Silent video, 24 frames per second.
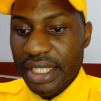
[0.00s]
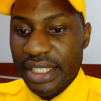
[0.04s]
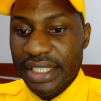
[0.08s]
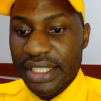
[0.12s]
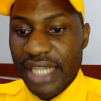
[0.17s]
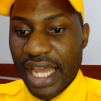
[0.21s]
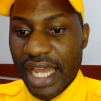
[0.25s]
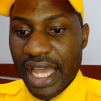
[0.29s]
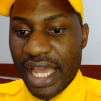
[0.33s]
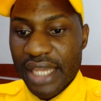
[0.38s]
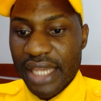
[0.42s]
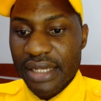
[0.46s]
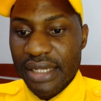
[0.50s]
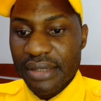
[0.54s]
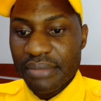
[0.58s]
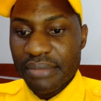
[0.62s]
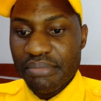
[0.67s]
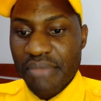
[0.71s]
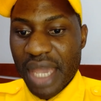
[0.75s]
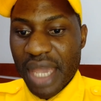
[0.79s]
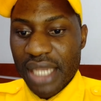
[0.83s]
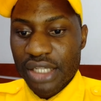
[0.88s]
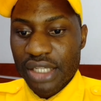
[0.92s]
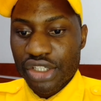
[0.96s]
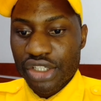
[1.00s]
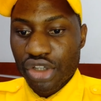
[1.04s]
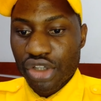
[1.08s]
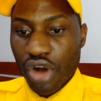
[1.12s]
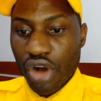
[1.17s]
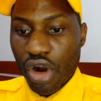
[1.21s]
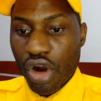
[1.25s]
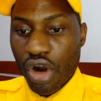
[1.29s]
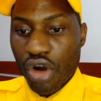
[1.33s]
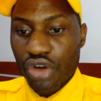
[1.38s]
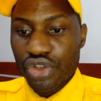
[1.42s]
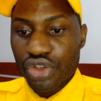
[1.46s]
Then make
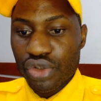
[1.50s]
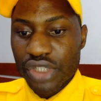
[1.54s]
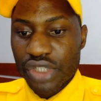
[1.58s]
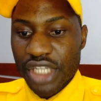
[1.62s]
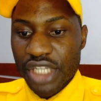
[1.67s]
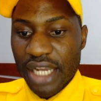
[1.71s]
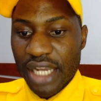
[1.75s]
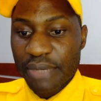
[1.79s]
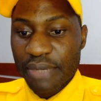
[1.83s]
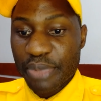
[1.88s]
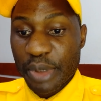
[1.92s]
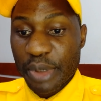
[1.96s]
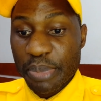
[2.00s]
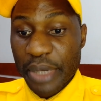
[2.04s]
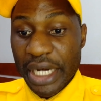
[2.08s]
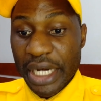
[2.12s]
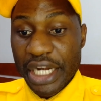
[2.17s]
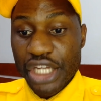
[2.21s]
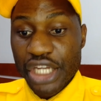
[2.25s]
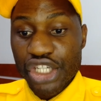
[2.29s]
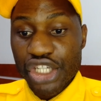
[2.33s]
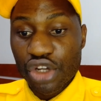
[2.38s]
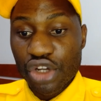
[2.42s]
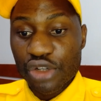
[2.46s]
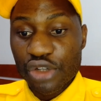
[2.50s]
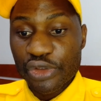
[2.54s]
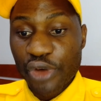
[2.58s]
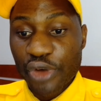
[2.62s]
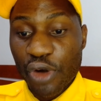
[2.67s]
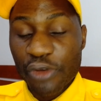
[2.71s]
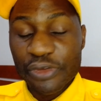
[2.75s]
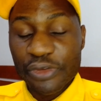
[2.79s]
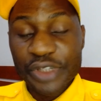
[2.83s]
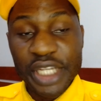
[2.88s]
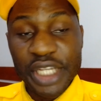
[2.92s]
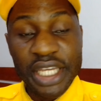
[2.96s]
sure you check preparation
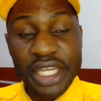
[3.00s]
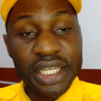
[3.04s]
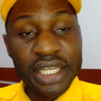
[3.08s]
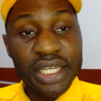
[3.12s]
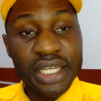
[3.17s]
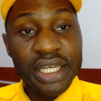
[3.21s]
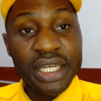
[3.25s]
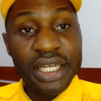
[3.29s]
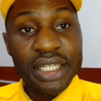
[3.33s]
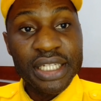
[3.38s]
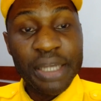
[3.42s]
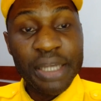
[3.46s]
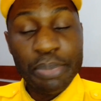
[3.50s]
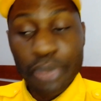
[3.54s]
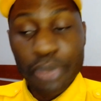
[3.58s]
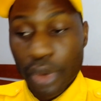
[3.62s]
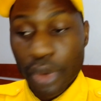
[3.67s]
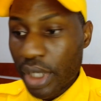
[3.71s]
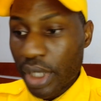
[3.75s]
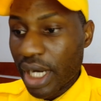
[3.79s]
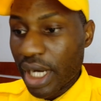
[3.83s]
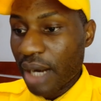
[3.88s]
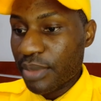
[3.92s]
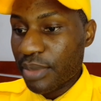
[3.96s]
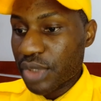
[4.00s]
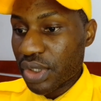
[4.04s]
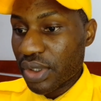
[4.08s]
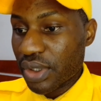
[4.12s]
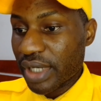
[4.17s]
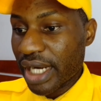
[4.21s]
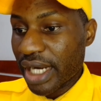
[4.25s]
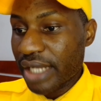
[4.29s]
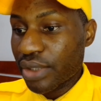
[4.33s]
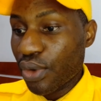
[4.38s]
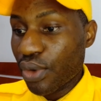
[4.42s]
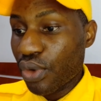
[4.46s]
of the programs, all
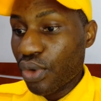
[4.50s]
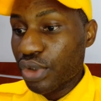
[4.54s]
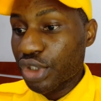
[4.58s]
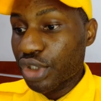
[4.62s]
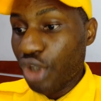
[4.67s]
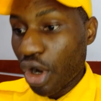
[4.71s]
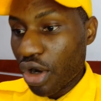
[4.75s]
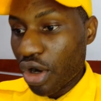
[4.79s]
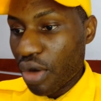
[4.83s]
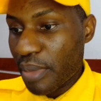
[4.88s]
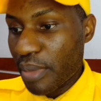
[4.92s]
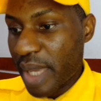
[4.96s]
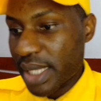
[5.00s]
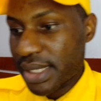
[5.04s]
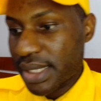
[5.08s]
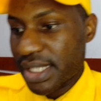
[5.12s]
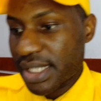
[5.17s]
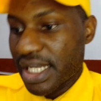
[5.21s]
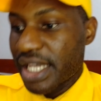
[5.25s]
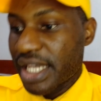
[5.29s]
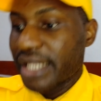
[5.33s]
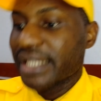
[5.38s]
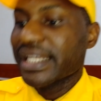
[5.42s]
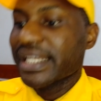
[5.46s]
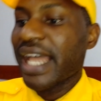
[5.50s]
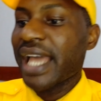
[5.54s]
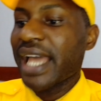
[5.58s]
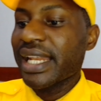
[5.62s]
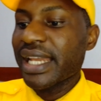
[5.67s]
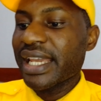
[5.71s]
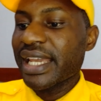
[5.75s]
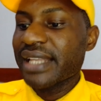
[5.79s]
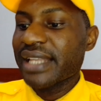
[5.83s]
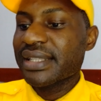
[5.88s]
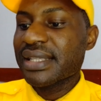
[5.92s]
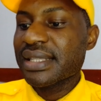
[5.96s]
right, or documents.
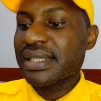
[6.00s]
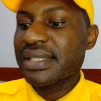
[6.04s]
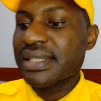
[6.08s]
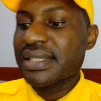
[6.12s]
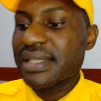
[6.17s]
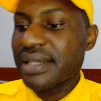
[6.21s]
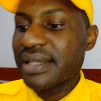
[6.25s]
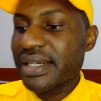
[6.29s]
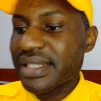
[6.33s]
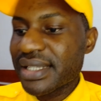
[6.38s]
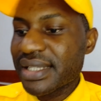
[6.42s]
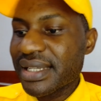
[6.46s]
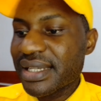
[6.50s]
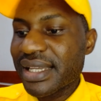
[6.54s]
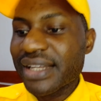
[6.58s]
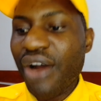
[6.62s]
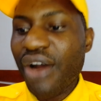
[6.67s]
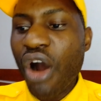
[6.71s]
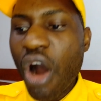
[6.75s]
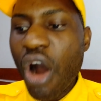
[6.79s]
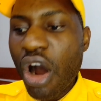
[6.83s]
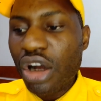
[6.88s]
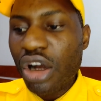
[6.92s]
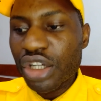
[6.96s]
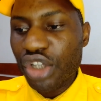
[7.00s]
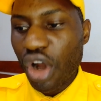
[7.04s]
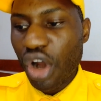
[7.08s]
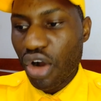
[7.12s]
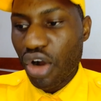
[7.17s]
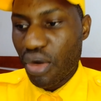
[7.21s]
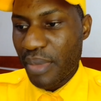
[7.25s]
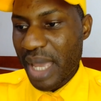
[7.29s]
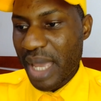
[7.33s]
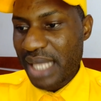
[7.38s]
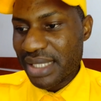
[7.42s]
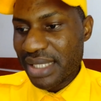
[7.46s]
Then it is written all
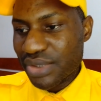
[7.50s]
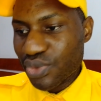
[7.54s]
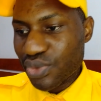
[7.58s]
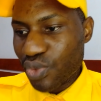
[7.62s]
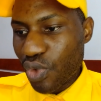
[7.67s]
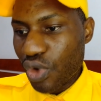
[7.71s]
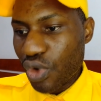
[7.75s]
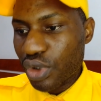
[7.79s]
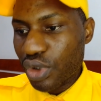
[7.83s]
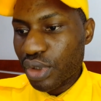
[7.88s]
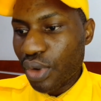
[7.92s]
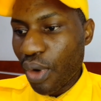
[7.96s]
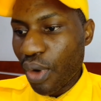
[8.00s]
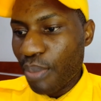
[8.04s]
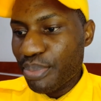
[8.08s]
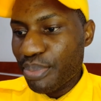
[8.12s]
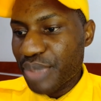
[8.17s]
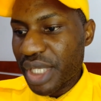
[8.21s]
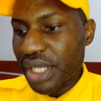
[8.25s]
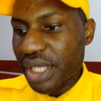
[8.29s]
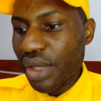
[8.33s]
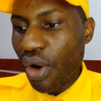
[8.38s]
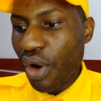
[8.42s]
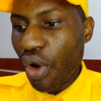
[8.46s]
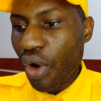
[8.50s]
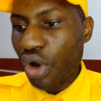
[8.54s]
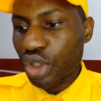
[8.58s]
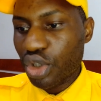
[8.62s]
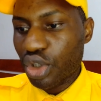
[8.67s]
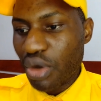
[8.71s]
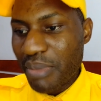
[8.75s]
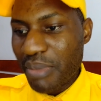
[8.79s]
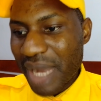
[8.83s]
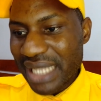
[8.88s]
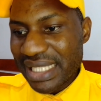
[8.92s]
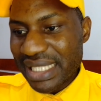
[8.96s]
documents would be
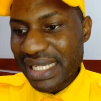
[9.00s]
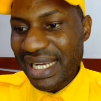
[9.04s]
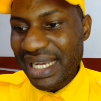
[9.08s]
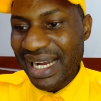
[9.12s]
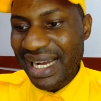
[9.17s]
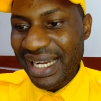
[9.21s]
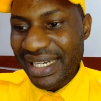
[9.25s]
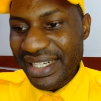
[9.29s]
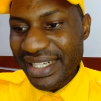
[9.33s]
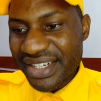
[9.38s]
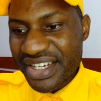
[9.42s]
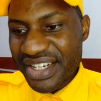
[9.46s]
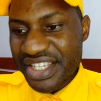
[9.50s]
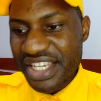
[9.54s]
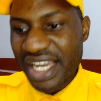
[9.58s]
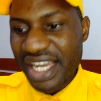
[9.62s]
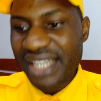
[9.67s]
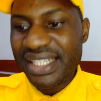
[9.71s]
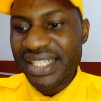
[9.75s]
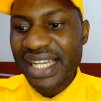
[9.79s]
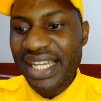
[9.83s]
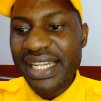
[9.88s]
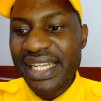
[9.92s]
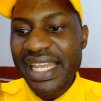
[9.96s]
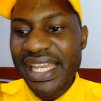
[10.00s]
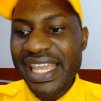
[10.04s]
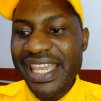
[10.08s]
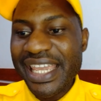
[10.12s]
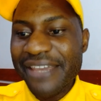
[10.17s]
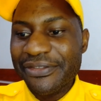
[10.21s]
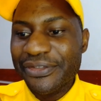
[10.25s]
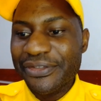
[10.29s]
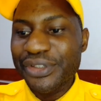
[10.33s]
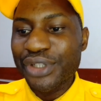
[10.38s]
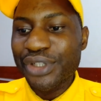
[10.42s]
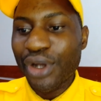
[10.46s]
automatically rejected
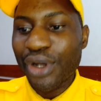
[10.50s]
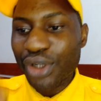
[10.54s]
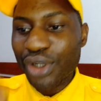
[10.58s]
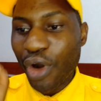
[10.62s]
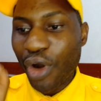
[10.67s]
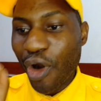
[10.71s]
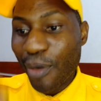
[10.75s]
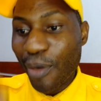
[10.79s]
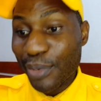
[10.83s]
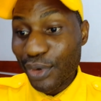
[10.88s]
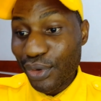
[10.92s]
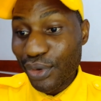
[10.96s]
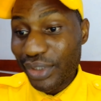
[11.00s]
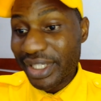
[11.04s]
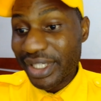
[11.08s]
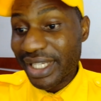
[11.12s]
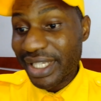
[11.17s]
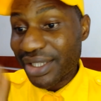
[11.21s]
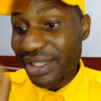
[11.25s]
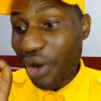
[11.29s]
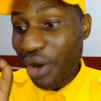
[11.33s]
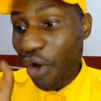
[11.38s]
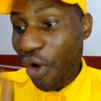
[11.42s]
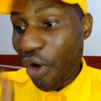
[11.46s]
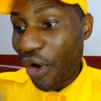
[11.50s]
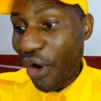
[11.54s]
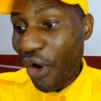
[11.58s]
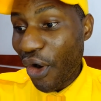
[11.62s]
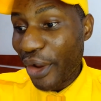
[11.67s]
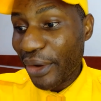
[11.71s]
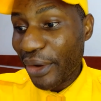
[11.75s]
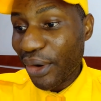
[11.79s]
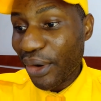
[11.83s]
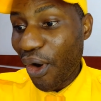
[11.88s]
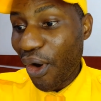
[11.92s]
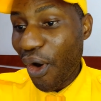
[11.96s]
if not uploaded
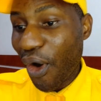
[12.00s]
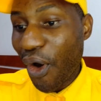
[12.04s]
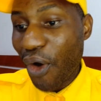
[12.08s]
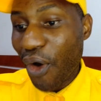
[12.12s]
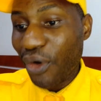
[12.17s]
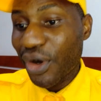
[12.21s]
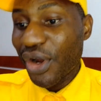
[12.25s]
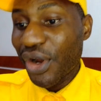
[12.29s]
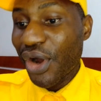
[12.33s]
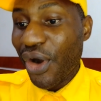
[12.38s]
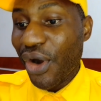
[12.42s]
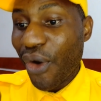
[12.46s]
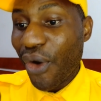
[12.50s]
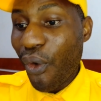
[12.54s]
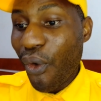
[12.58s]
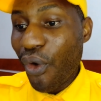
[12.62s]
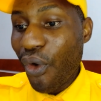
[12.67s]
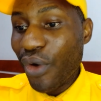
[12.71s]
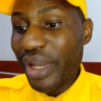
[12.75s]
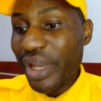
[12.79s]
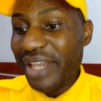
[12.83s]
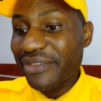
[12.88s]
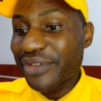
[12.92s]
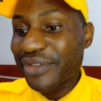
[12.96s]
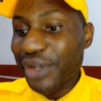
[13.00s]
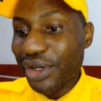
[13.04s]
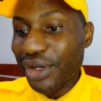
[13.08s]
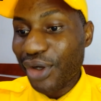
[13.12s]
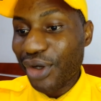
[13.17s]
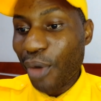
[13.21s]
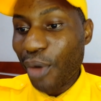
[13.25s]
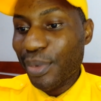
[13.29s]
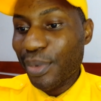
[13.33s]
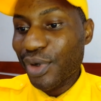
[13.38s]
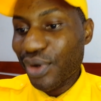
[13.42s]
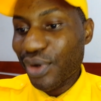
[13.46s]
or if
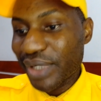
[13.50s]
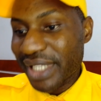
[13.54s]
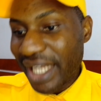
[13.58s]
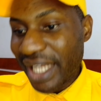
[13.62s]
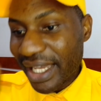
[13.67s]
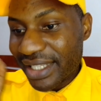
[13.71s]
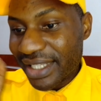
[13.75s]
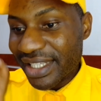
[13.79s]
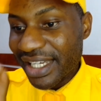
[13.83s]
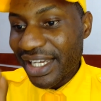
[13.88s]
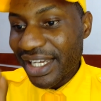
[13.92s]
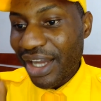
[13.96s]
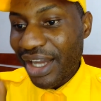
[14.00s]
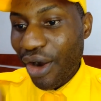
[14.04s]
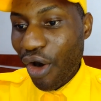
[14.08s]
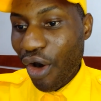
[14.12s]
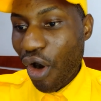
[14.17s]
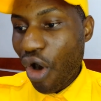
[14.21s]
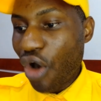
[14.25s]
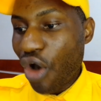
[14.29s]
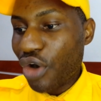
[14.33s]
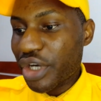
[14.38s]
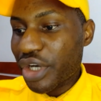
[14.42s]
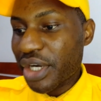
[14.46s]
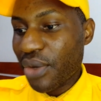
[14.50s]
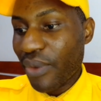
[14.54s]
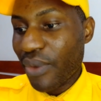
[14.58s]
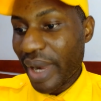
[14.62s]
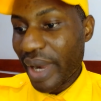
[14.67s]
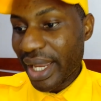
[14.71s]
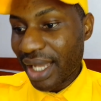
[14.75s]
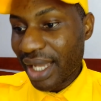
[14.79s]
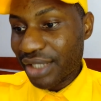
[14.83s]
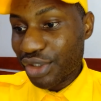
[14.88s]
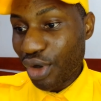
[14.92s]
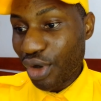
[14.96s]
not uploaded all
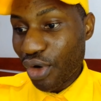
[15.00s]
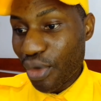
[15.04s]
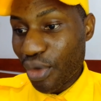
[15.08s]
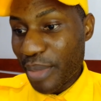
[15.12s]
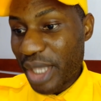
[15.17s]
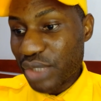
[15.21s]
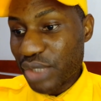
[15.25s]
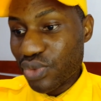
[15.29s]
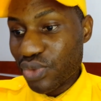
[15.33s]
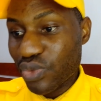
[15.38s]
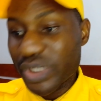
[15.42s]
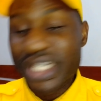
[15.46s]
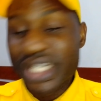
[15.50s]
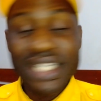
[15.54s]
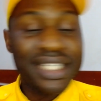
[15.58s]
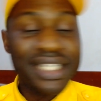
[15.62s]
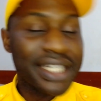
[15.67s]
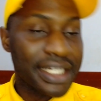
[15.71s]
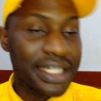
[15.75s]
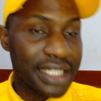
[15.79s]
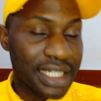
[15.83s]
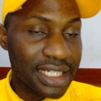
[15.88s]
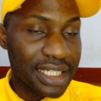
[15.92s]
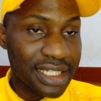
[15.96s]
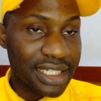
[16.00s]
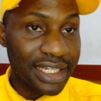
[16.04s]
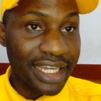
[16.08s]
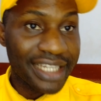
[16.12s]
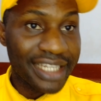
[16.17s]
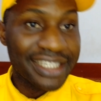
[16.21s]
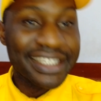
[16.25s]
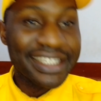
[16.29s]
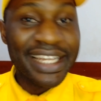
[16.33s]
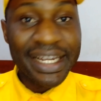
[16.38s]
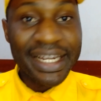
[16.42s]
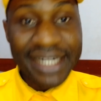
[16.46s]
required documents within the
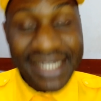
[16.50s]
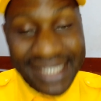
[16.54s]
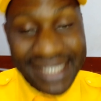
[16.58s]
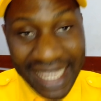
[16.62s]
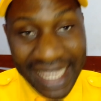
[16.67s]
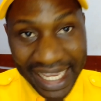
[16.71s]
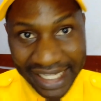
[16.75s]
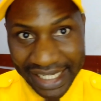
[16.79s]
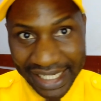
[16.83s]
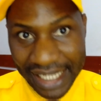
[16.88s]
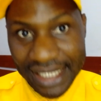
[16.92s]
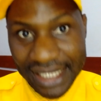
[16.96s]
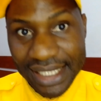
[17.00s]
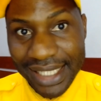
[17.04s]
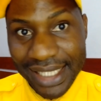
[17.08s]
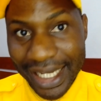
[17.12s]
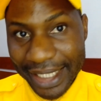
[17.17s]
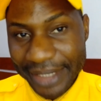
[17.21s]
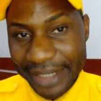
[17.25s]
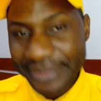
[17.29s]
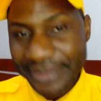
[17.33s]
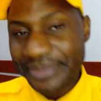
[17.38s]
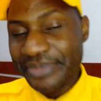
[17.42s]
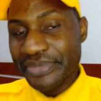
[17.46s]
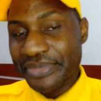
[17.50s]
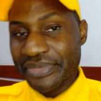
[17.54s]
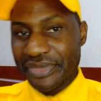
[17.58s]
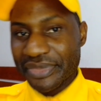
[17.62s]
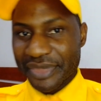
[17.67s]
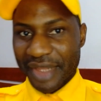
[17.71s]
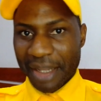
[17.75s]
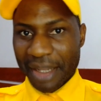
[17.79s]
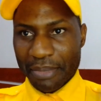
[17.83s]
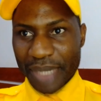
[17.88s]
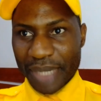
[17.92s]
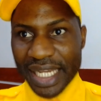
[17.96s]
deadline. There is a deadline.
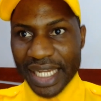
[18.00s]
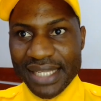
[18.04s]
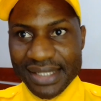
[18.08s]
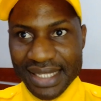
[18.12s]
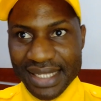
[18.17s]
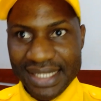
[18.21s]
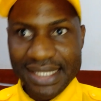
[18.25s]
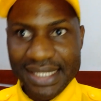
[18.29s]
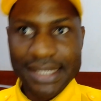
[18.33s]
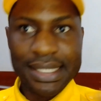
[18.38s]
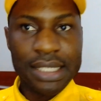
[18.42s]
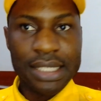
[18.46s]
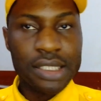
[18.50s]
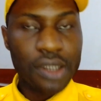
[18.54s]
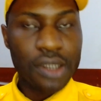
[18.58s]
Please, this is a